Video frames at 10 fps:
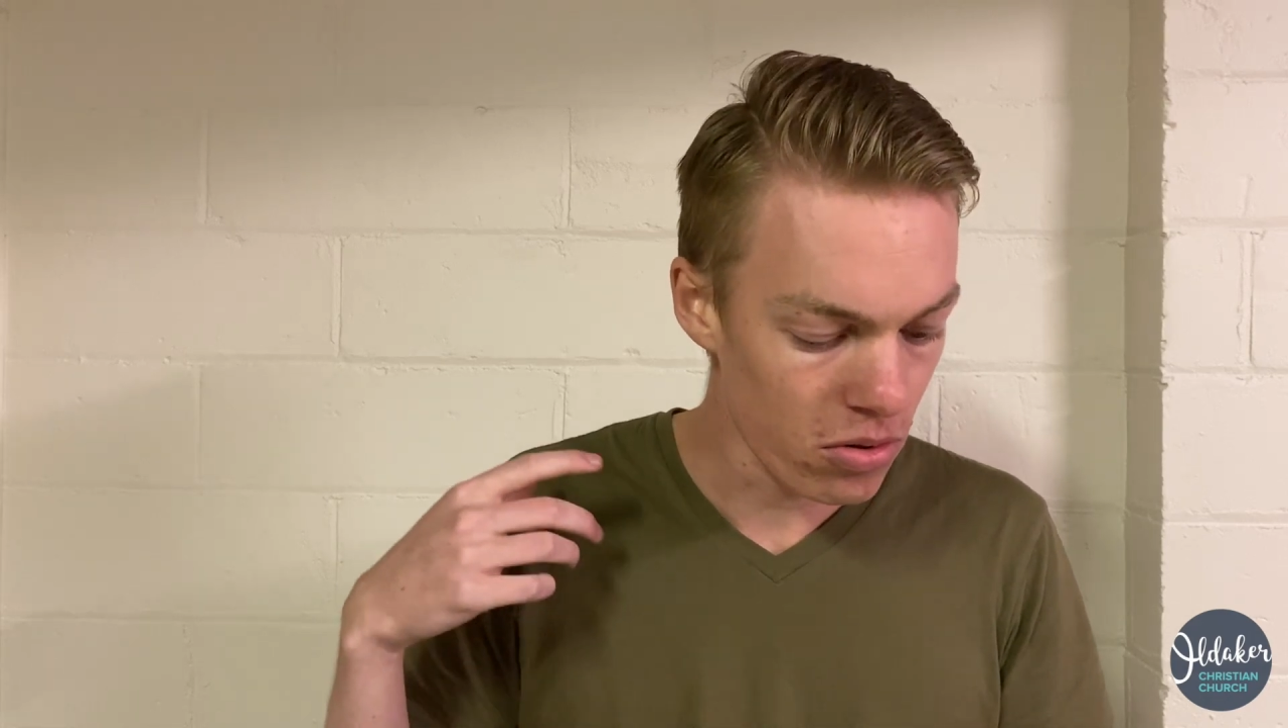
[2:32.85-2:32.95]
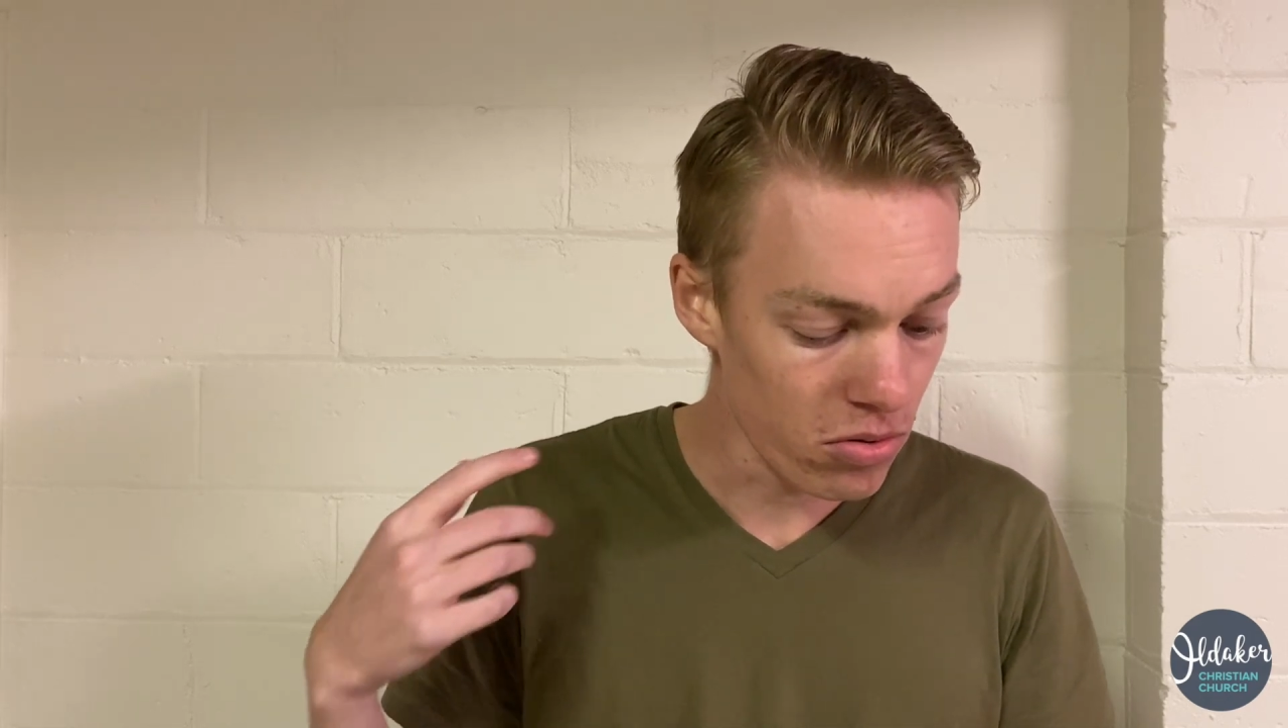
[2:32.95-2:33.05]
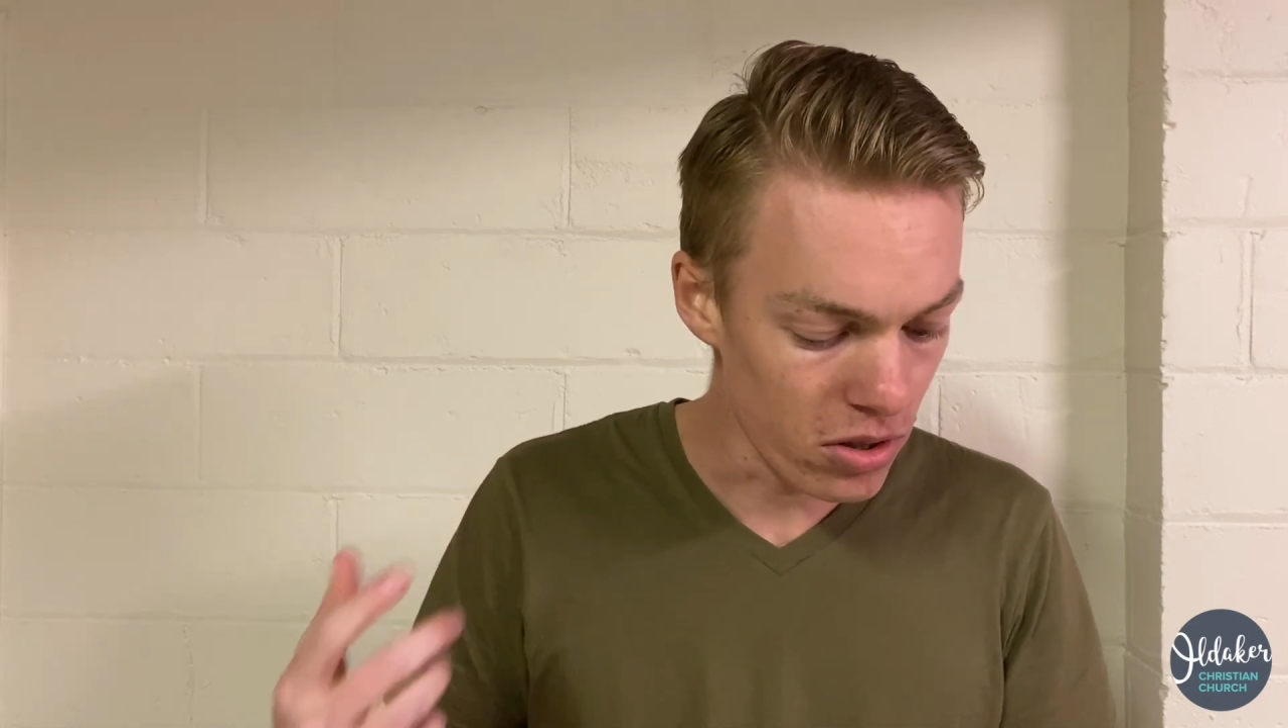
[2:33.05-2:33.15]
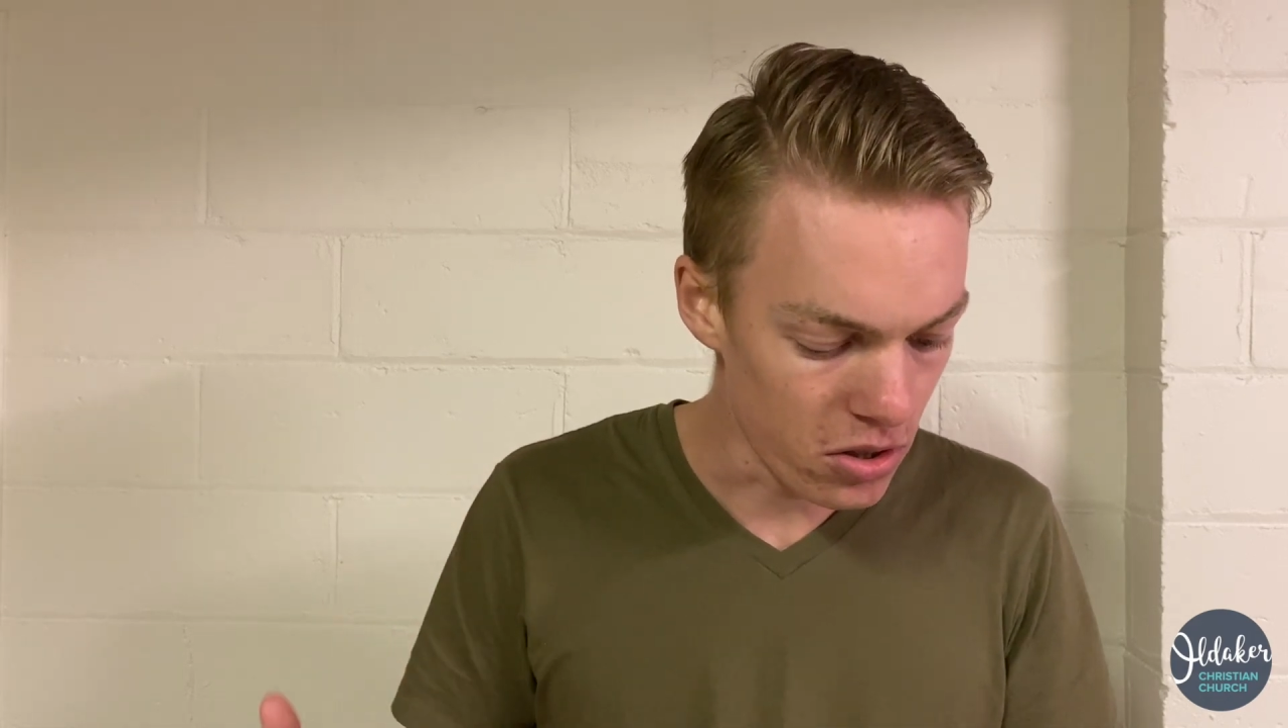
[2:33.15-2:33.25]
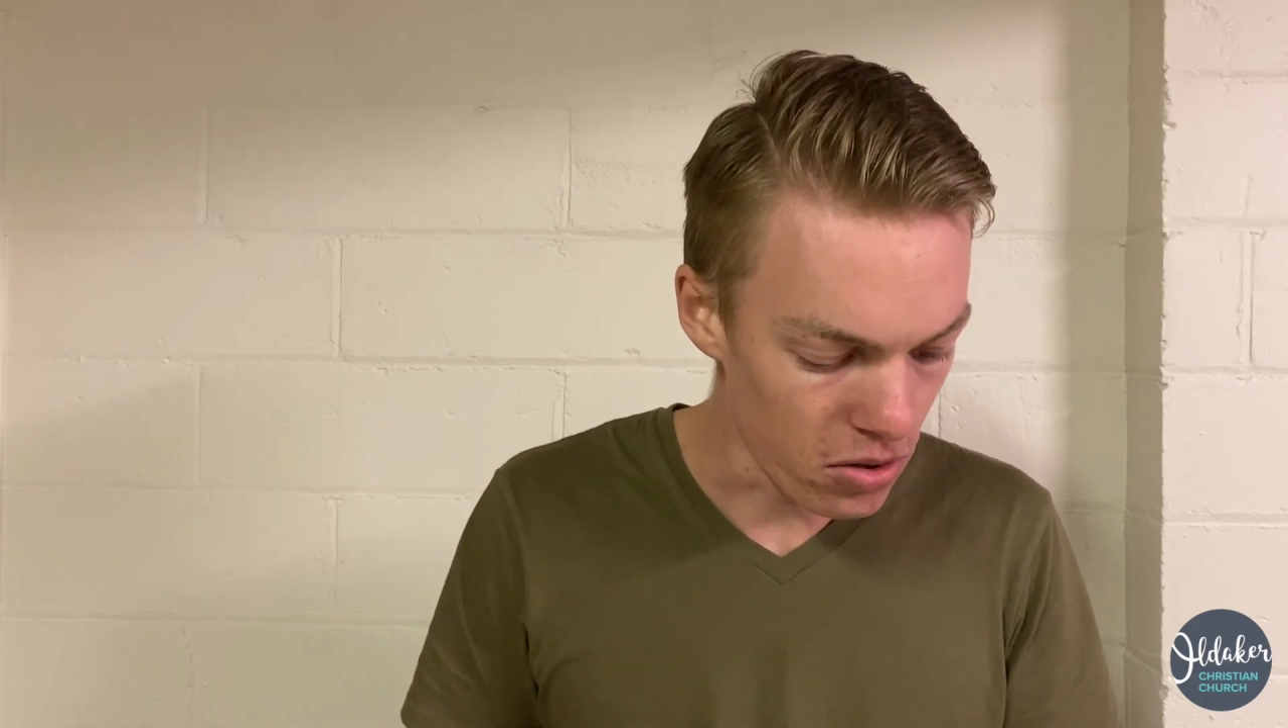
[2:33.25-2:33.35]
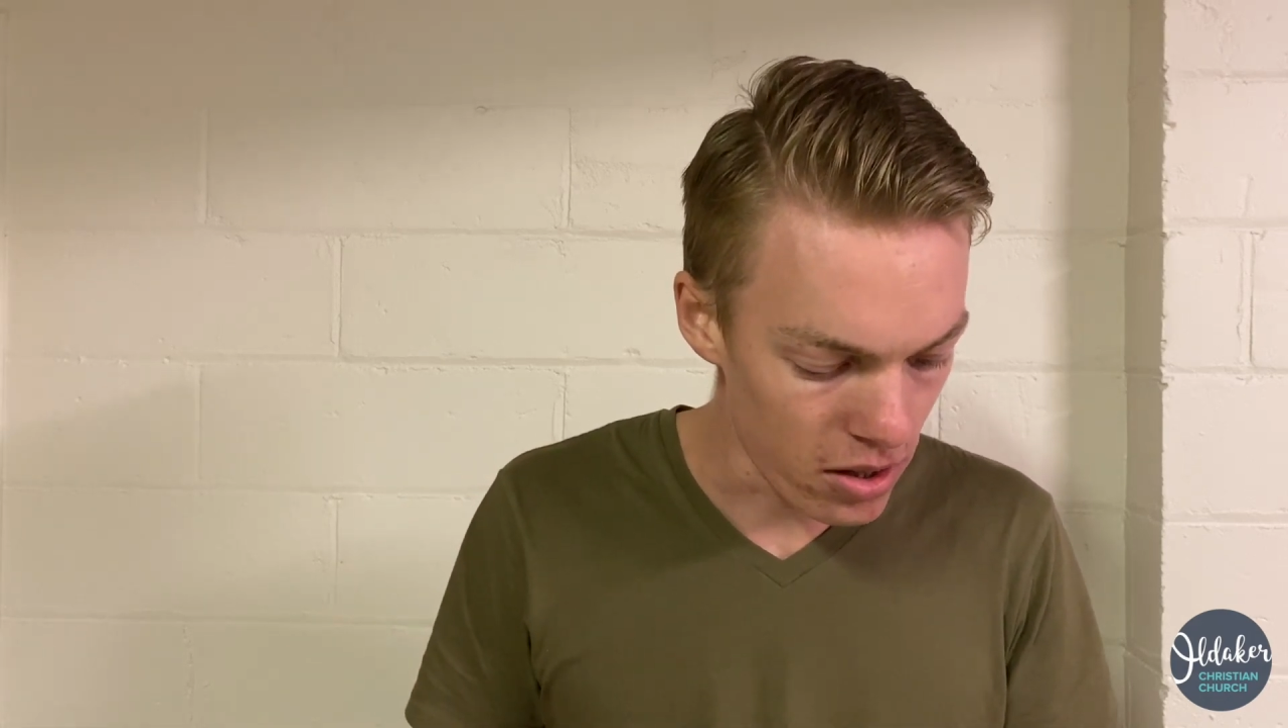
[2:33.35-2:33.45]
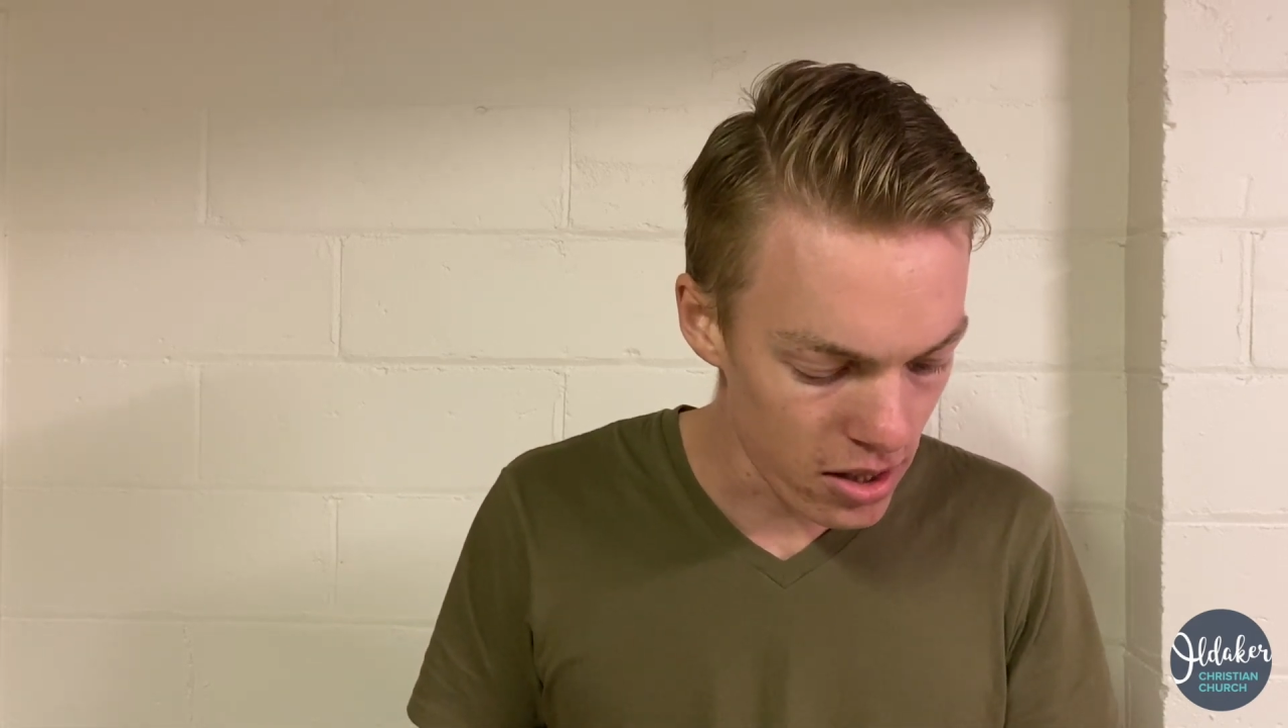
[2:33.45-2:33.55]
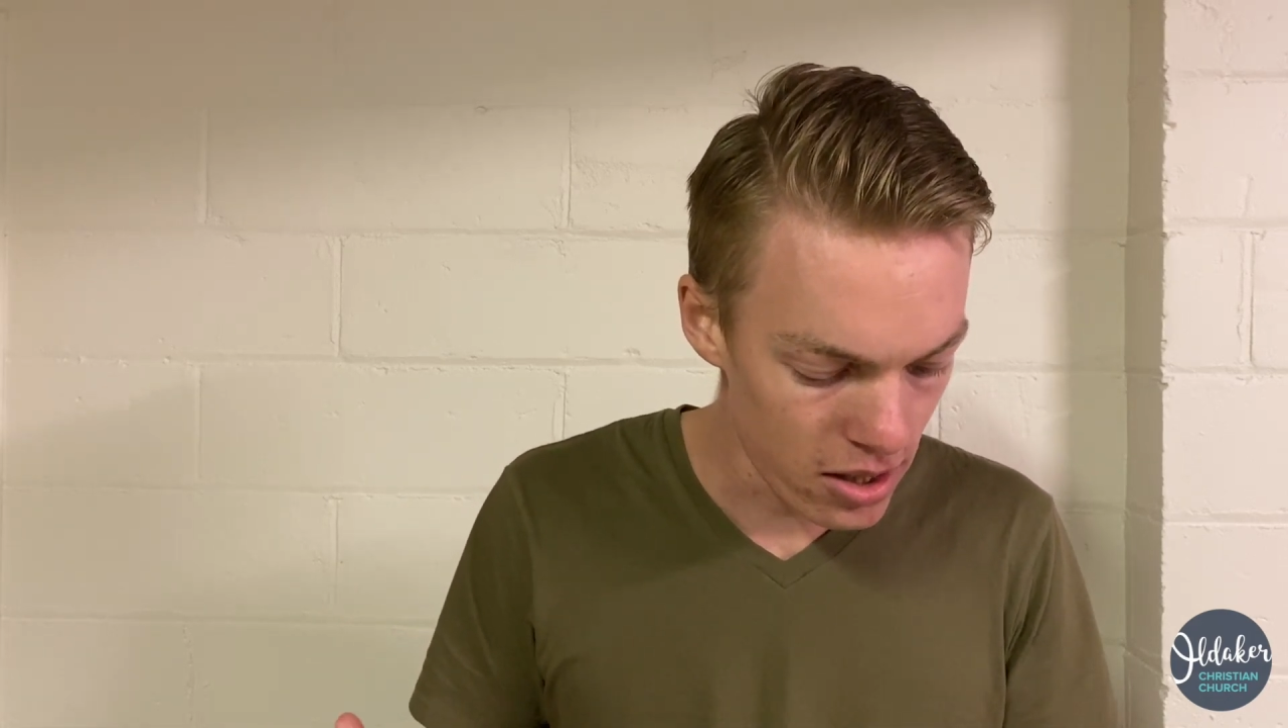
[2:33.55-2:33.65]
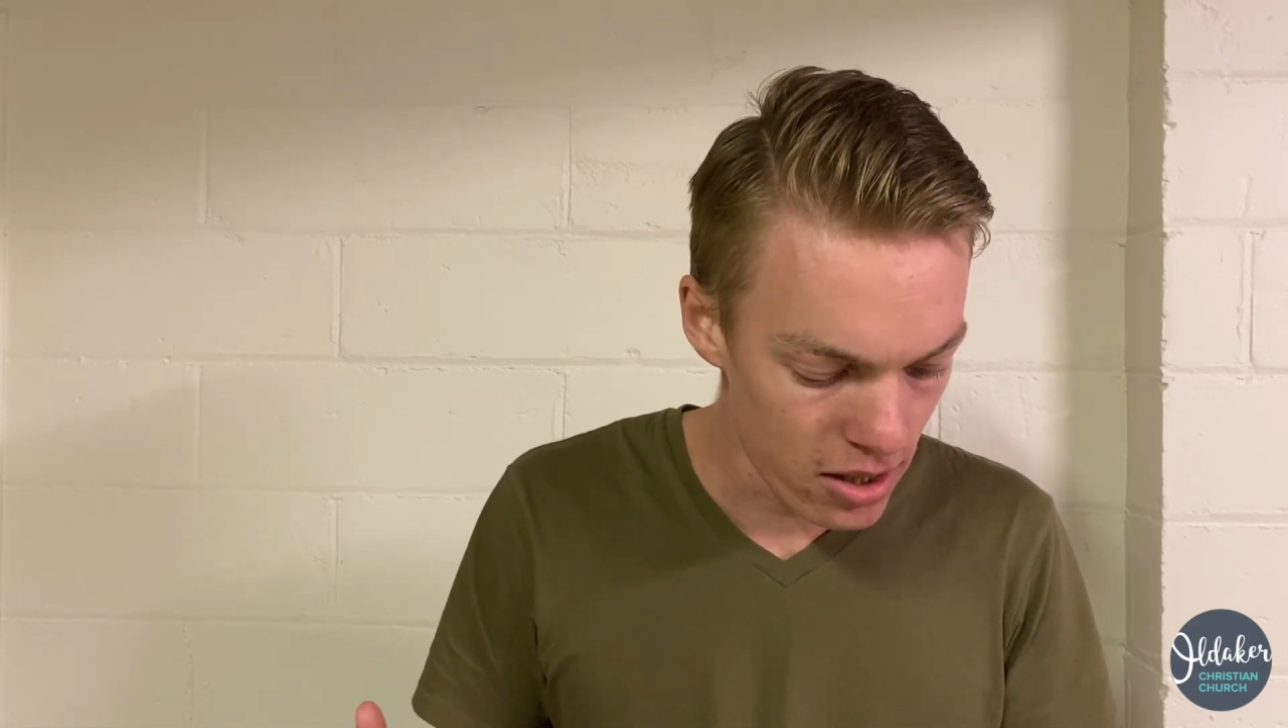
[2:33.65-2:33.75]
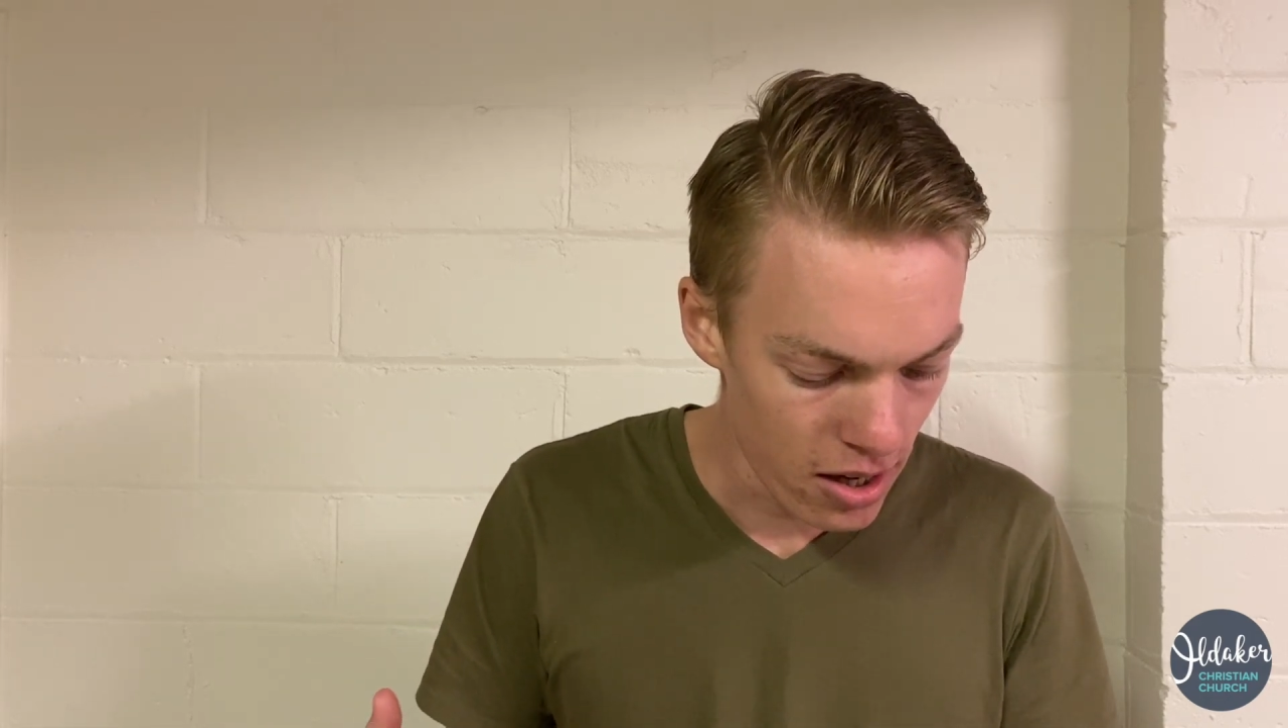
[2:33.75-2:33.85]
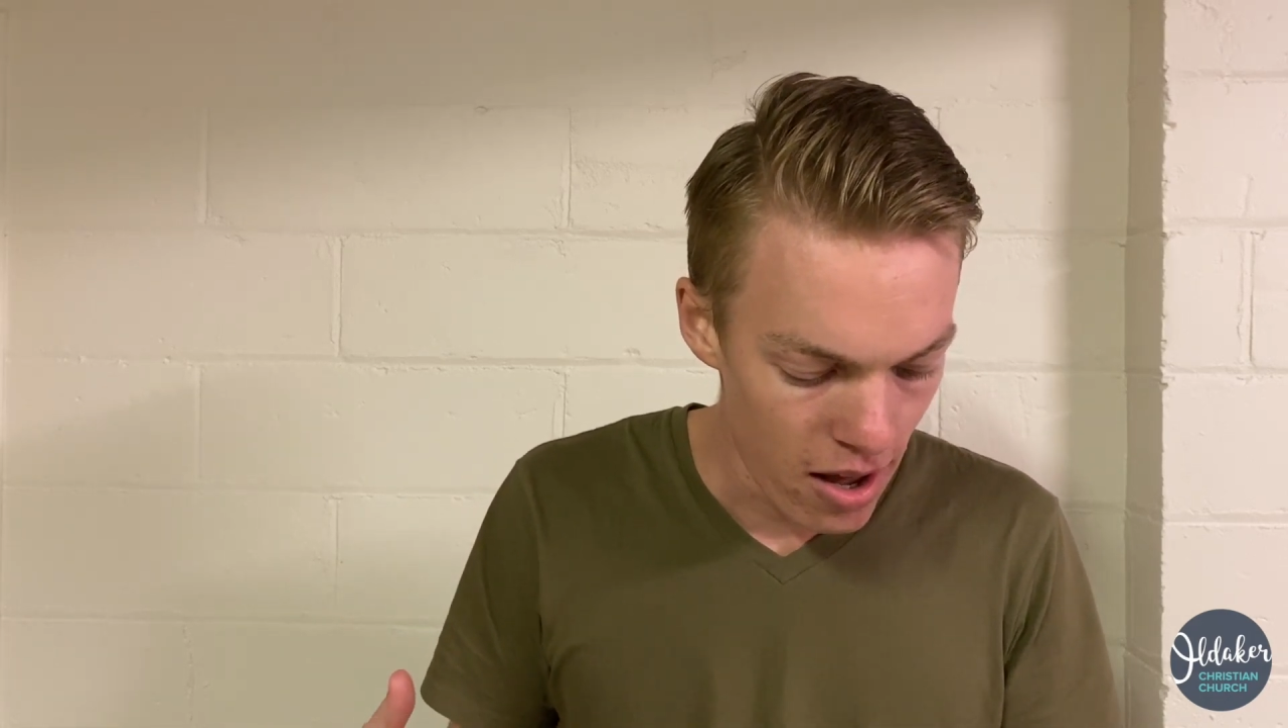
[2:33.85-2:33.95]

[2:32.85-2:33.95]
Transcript: rejoice,